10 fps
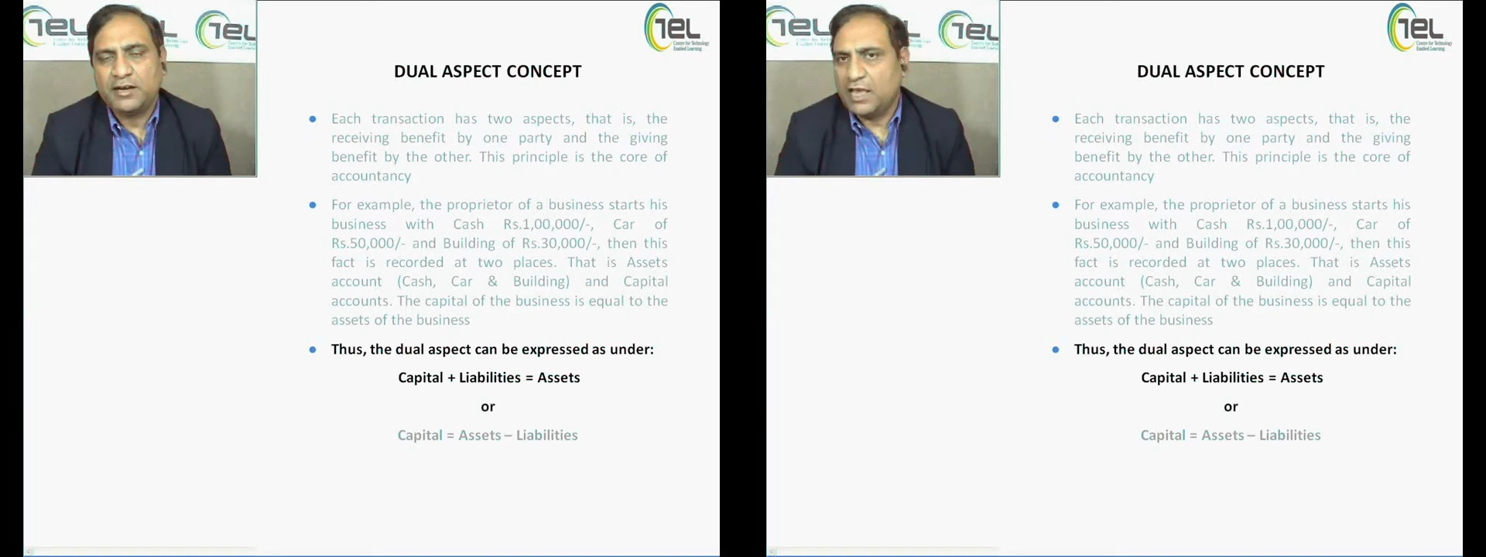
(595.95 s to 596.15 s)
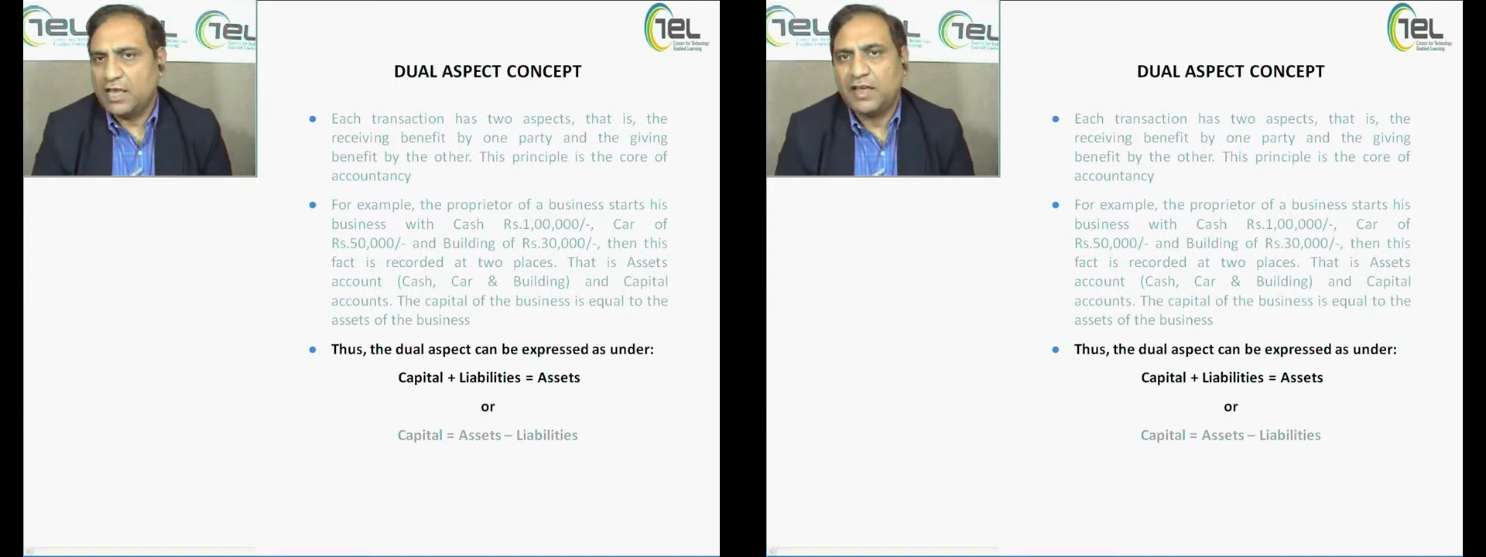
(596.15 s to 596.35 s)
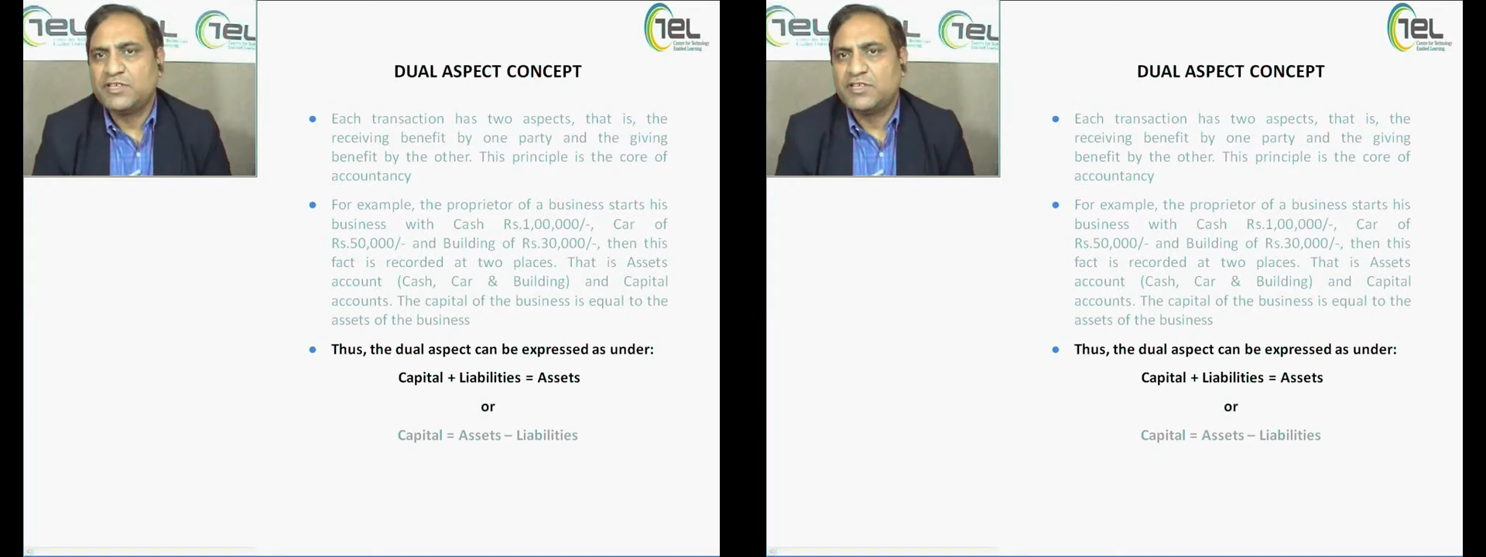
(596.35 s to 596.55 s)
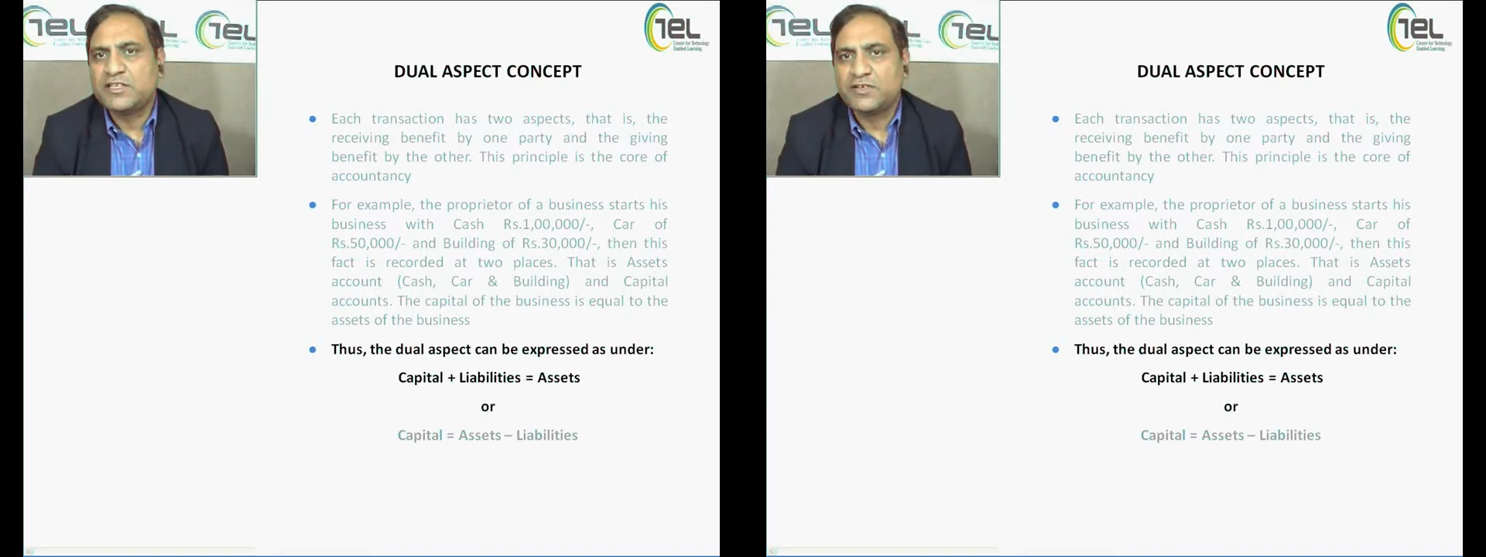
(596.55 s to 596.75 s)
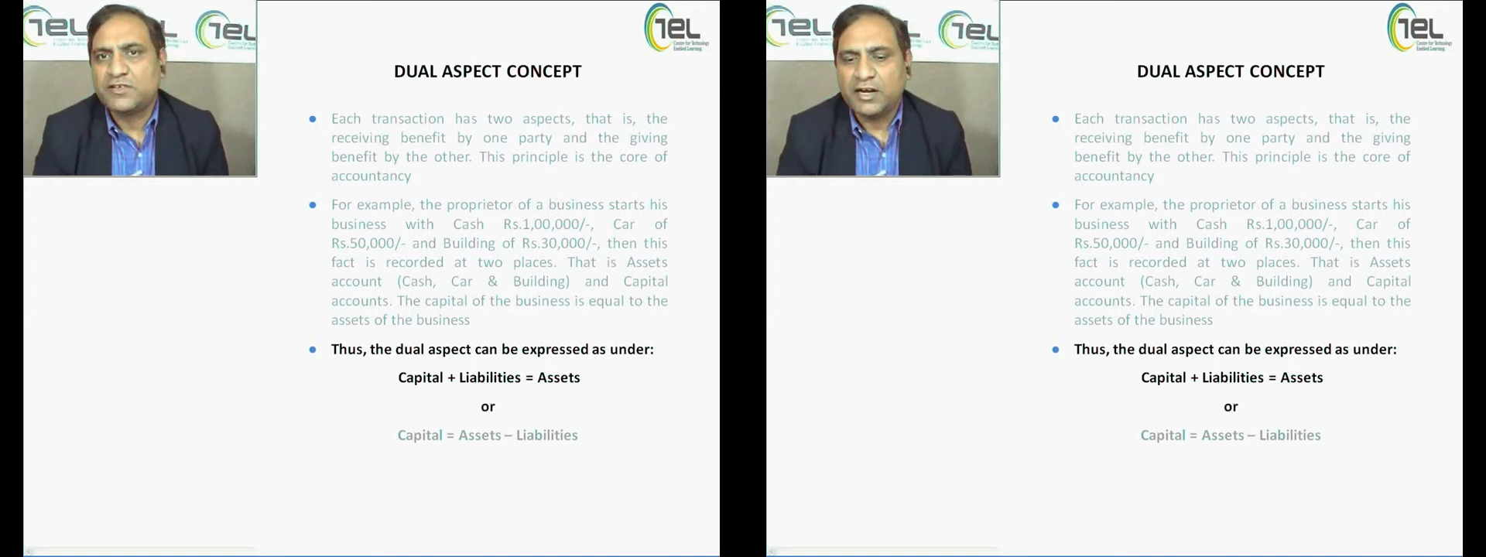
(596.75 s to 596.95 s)
like I have
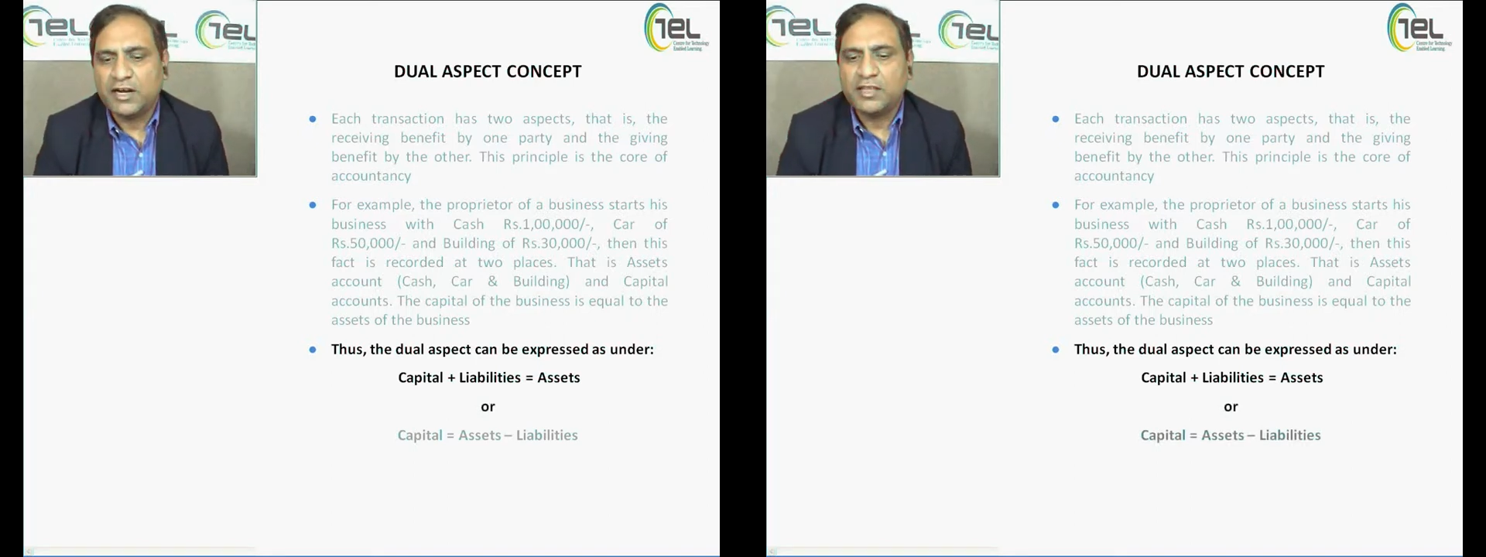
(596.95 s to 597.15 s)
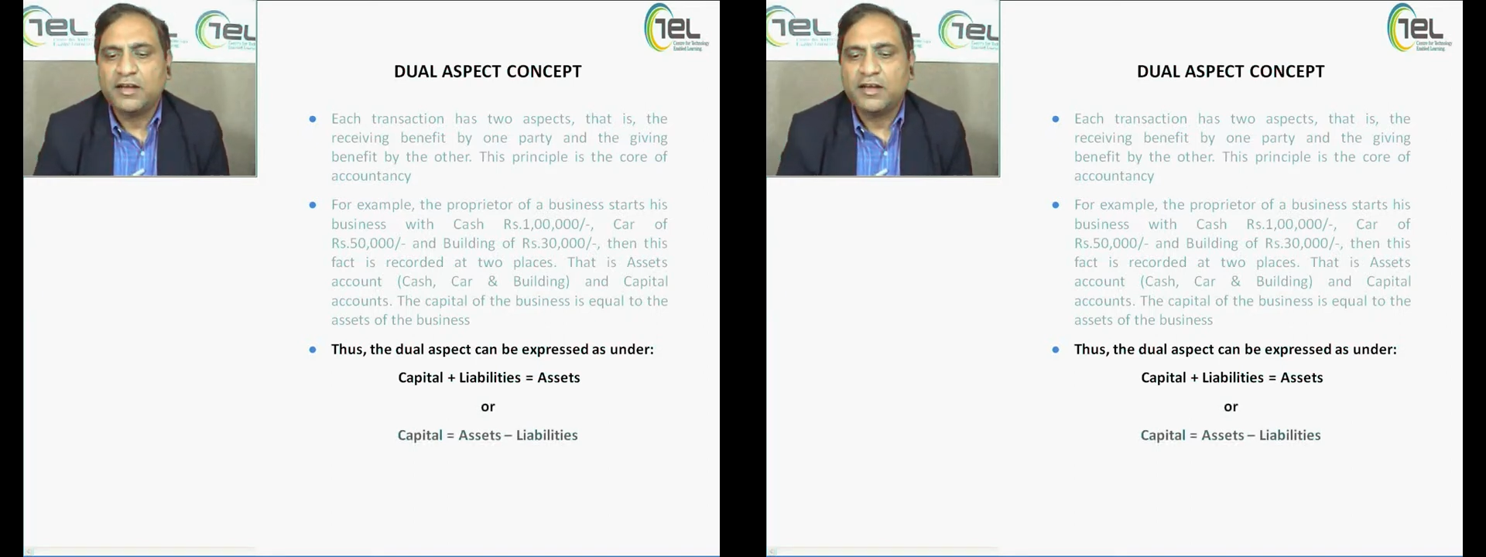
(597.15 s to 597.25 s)
just said,